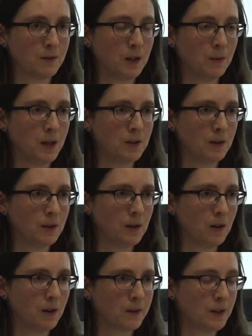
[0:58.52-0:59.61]
evaluation
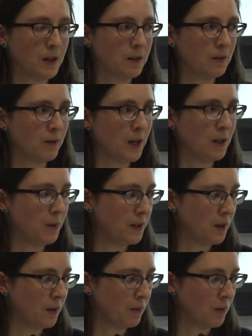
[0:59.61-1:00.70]
alongside
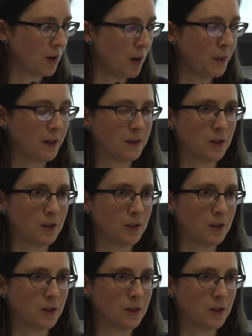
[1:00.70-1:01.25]
evaluating complex